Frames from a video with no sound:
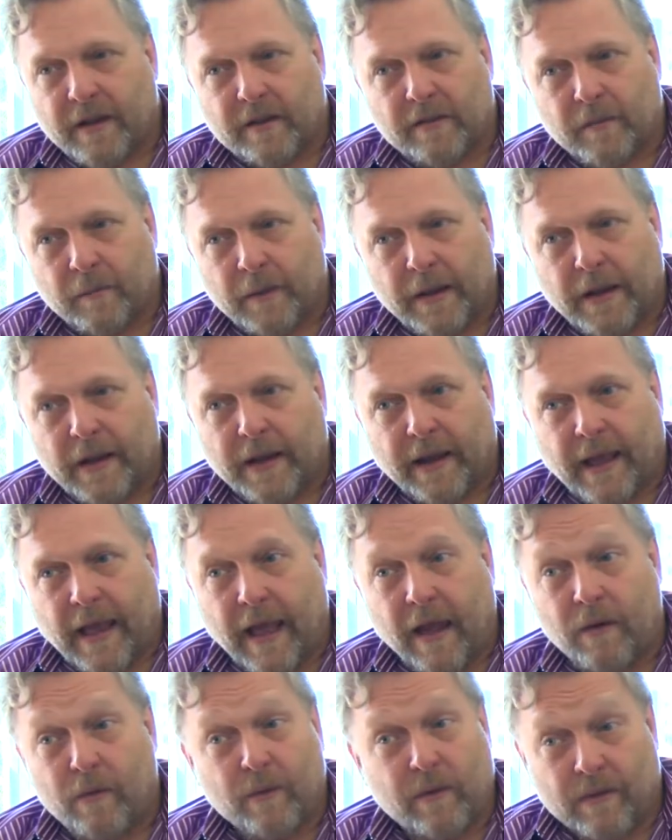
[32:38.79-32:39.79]
at the beginning,
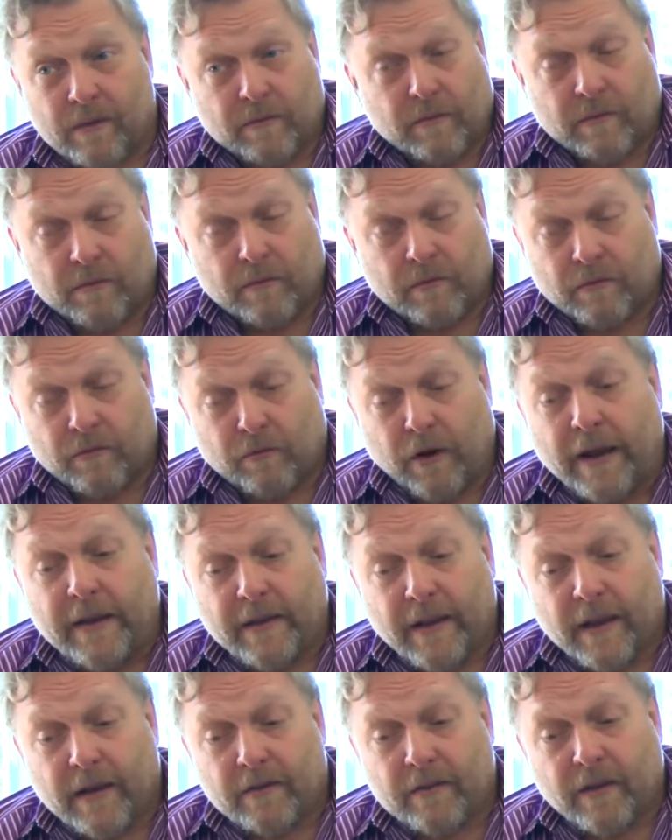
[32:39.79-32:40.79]
how, right
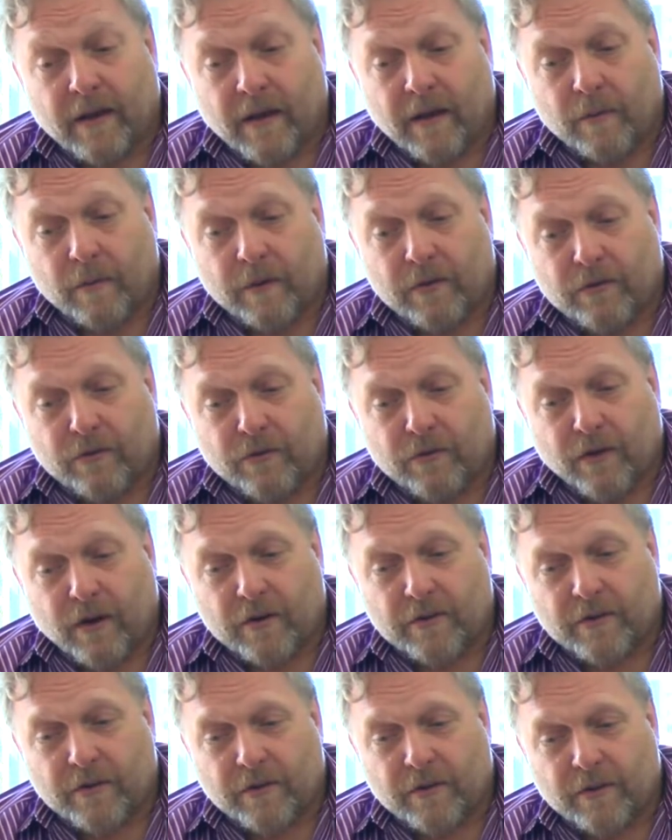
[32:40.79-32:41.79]
down to how we
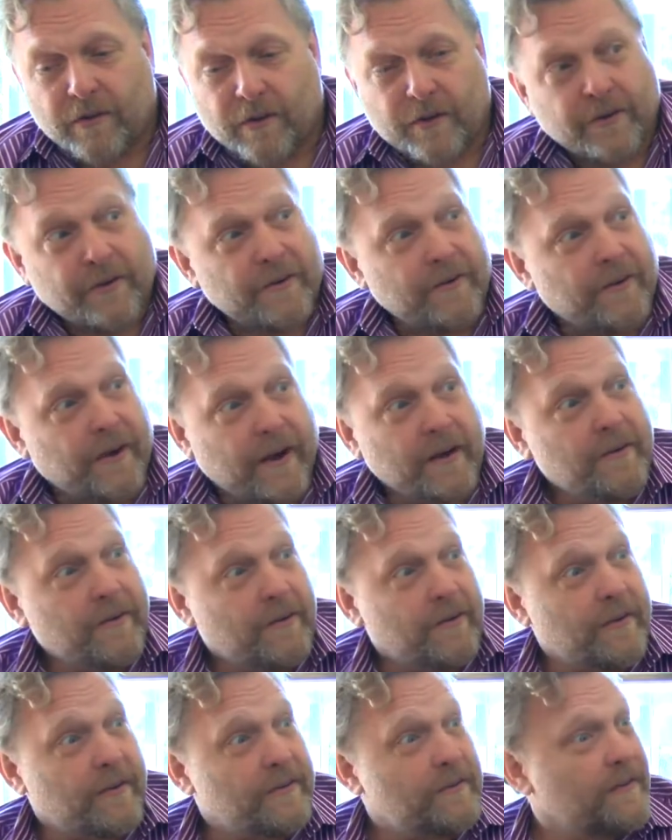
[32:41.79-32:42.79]
structure the
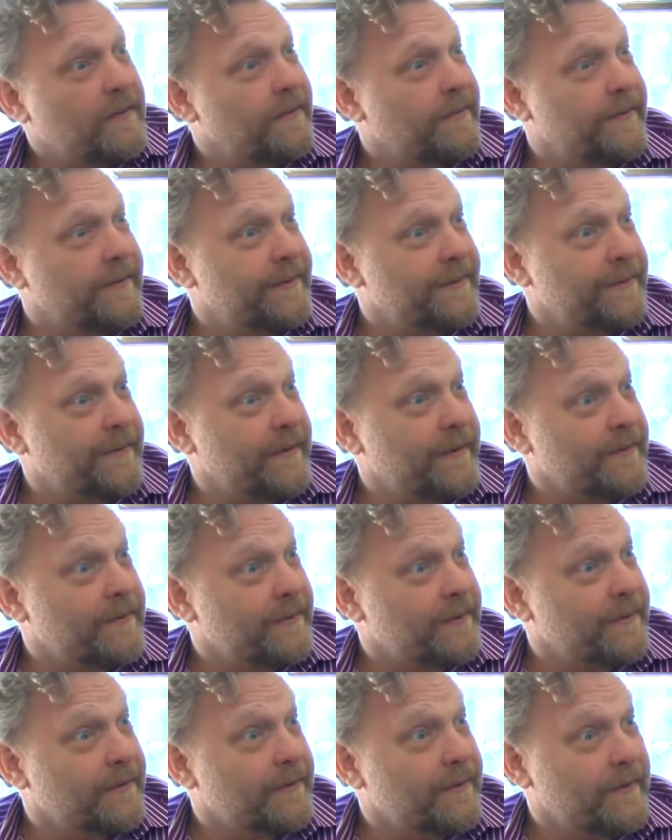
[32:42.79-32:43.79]
directories on these
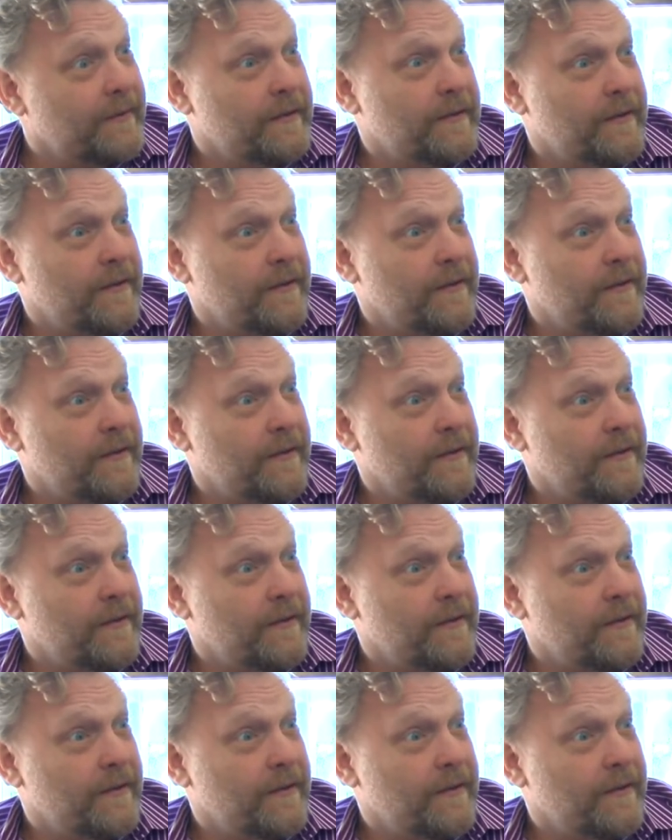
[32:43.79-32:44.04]
disks.